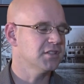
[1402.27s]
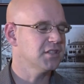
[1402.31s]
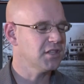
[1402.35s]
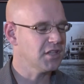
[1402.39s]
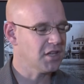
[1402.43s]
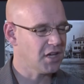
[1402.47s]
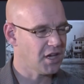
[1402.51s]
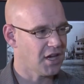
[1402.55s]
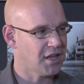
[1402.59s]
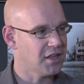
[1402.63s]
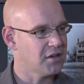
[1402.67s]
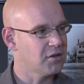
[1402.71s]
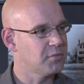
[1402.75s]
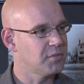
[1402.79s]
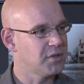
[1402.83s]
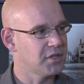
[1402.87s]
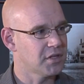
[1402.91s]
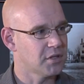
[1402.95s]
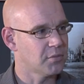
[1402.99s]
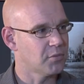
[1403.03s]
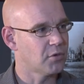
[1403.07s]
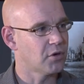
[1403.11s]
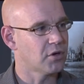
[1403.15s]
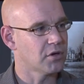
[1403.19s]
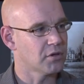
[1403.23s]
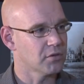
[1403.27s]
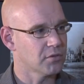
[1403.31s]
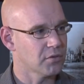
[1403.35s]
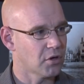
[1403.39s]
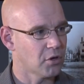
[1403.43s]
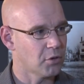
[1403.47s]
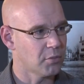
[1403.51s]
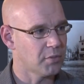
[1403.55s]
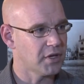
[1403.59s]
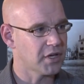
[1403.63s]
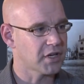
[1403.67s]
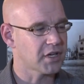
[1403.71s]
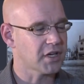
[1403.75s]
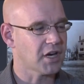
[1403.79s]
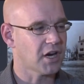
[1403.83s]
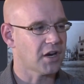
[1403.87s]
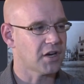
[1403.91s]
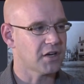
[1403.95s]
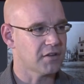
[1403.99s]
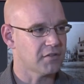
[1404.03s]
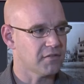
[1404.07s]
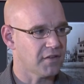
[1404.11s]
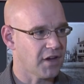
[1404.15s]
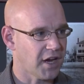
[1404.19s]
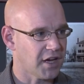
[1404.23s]
Yeah, that would be the more aerobic,
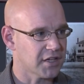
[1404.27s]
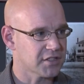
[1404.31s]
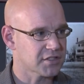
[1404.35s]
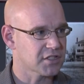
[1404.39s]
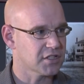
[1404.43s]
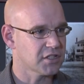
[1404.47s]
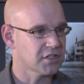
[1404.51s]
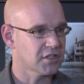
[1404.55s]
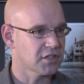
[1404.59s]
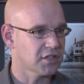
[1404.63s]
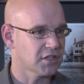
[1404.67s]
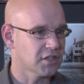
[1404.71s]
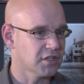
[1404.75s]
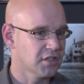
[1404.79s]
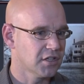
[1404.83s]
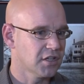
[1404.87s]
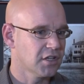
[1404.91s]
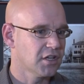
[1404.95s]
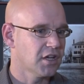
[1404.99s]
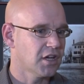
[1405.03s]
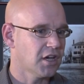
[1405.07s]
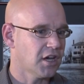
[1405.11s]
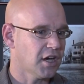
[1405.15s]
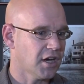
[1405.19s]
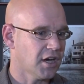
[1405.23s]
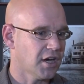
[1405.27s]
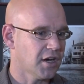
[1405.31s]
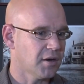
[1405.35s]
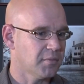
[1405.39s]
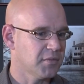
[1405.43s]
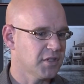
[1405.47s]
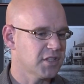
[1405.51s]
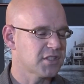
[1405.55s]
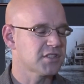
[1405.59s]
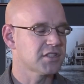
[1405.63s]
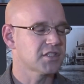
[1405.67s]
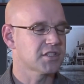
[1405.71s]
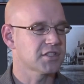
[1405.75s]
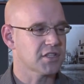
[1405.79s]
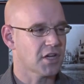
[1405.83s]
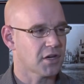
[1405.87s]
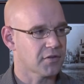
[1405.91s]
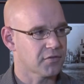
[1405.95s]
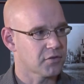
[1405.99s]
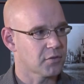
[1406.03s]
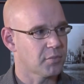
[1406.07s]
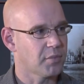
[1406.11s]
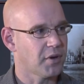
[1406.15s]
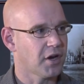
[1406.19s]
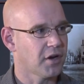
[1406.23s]
cardiovascular. It's the
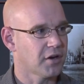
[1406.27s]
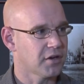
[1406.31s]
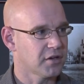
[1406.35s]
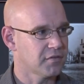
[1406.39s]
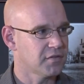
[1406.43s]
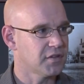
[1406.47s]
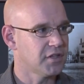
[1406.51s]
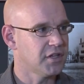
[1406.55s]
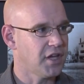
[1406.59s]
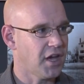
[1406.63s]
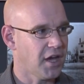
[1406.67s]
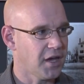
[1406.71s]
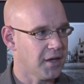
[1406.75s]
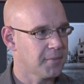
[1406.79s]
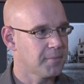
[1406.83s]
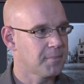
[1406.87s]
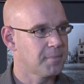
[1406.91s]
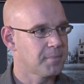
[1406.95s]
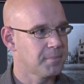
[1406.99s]
tougher part of the day.